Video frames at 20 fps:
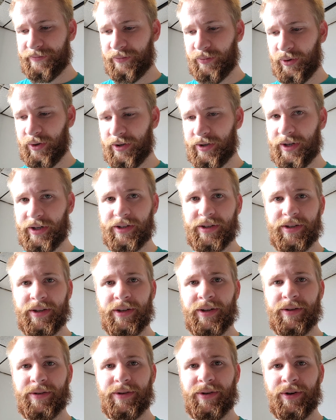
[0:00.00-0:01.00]
work next
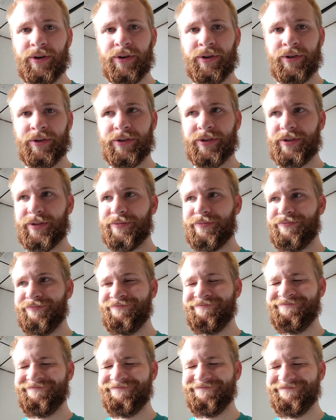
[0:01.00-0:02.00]
to urinals.
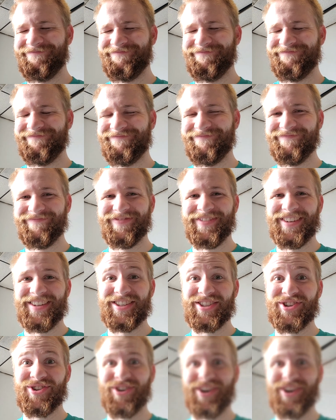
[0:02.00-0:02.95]
It's